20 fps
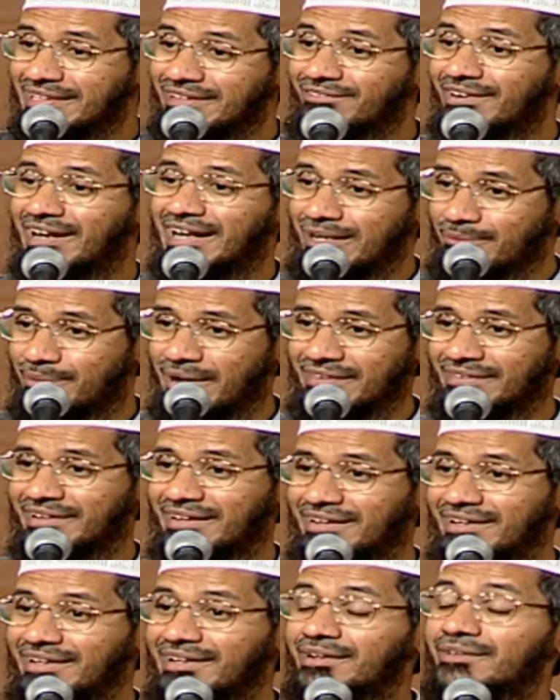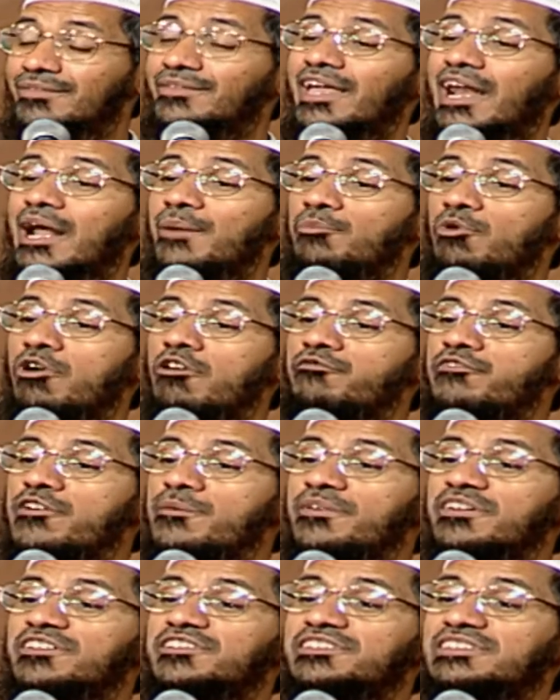the world, brother, there are more
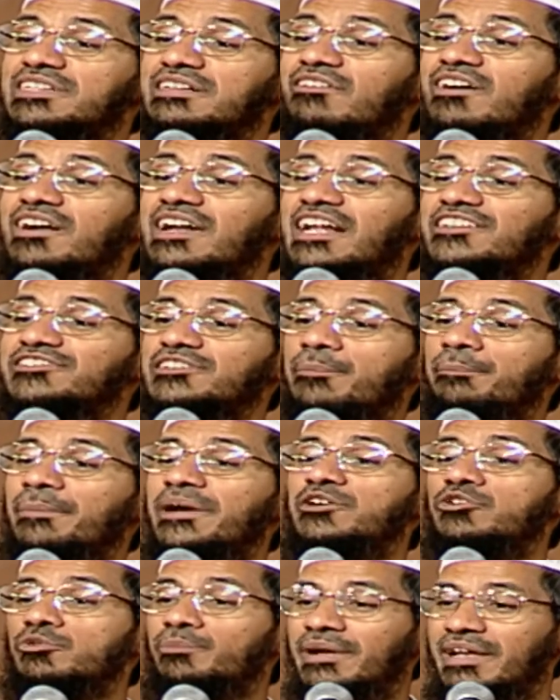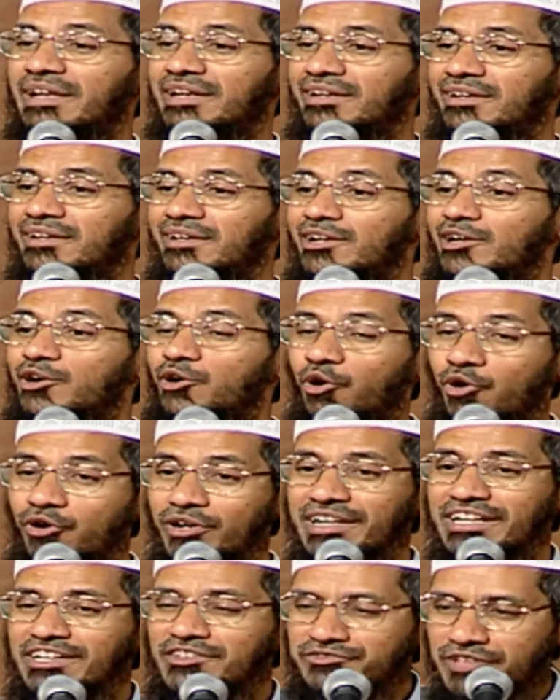females in the world as compared to males.
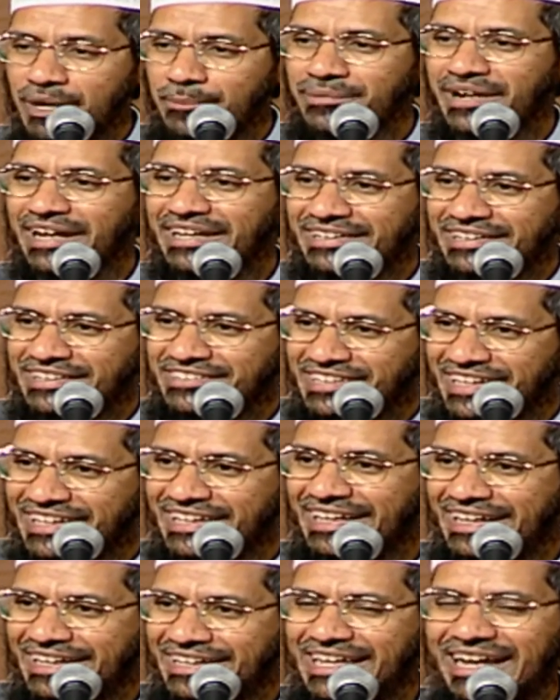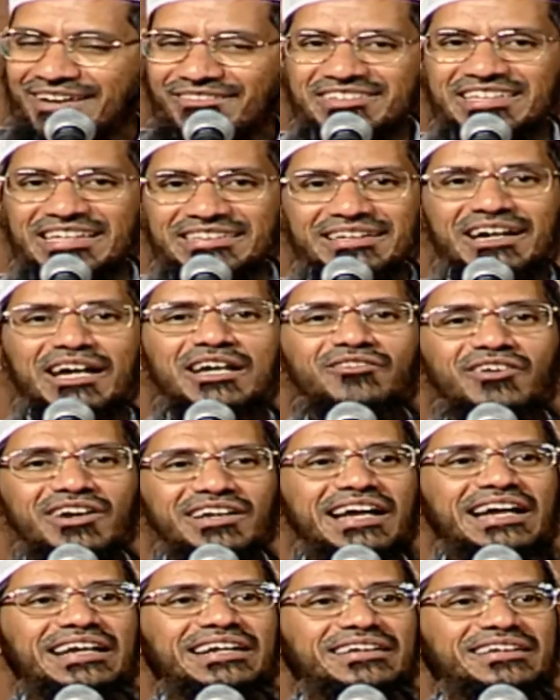Only in some countries like India, which are third world
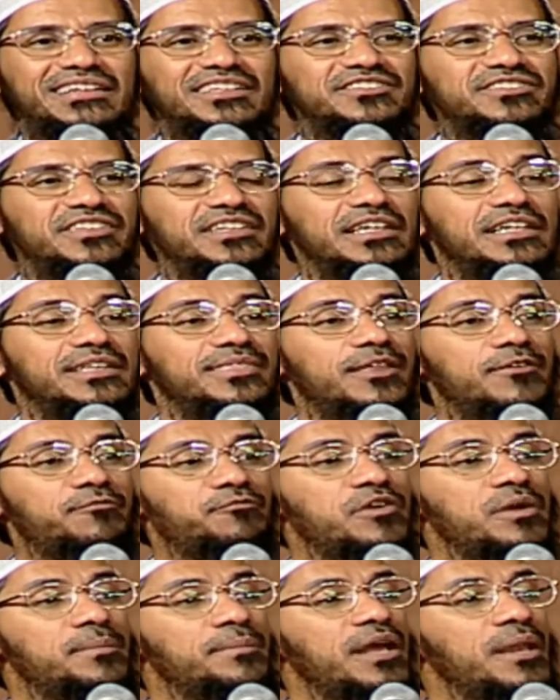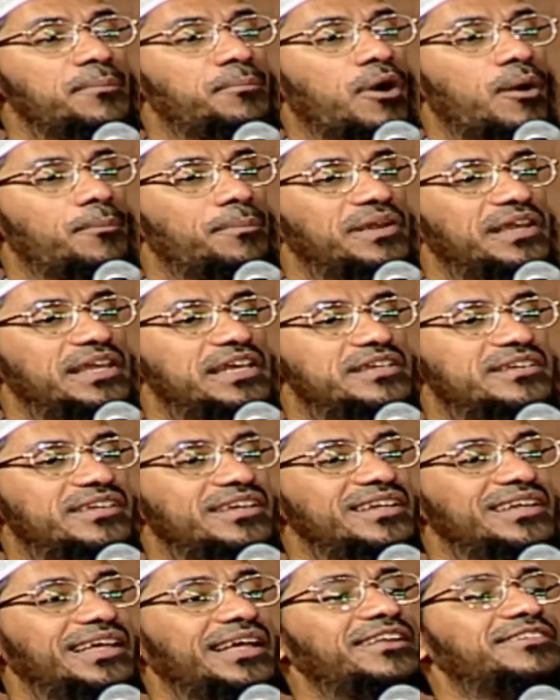countries, the female
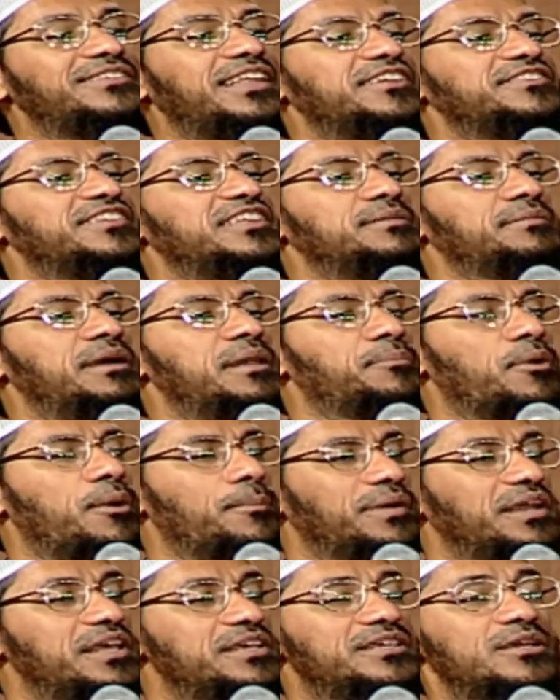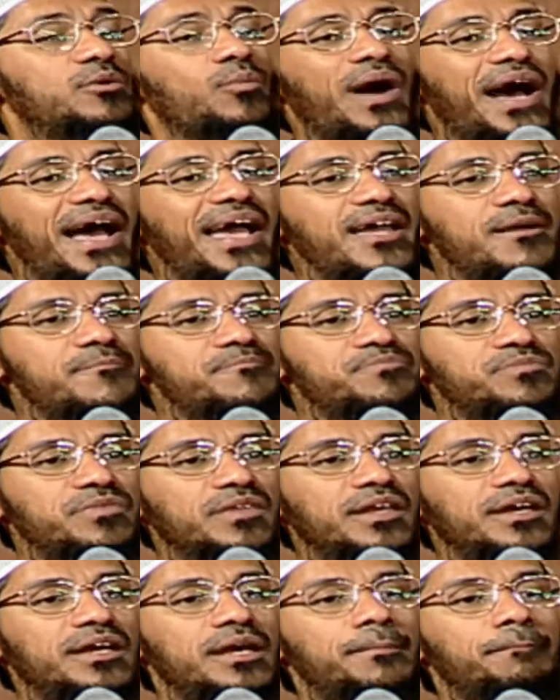population is less than the male population. Why?
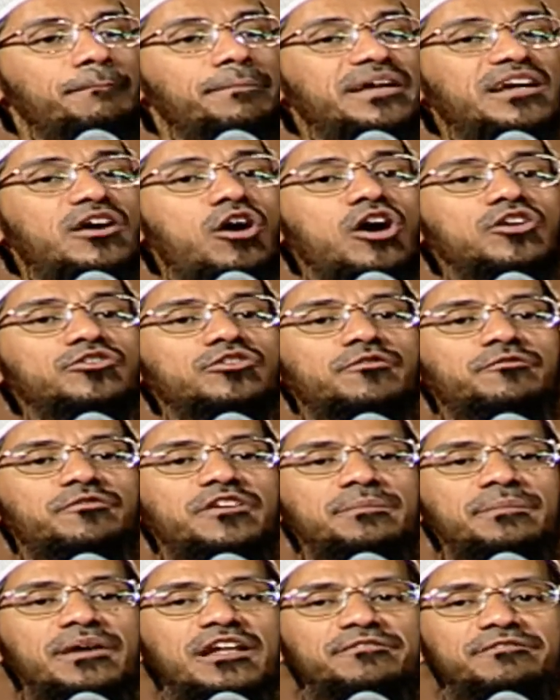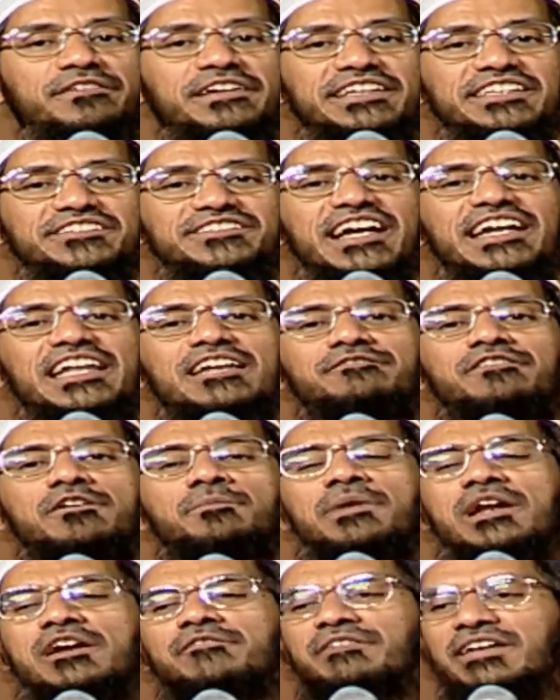Because of female feticide and
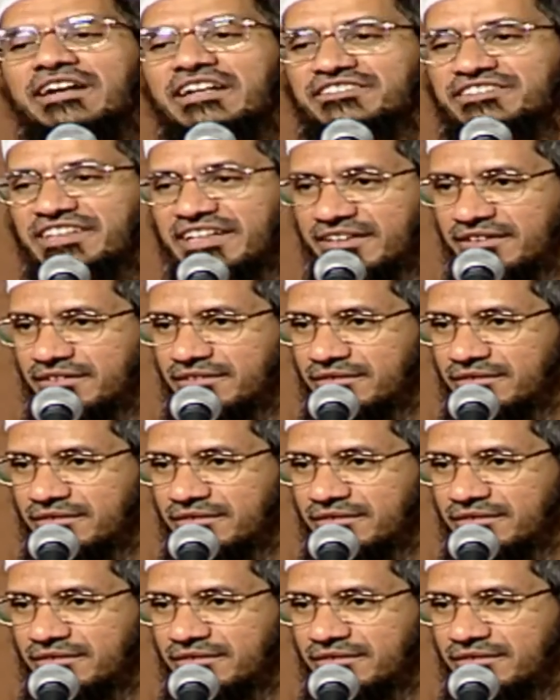female infanticide.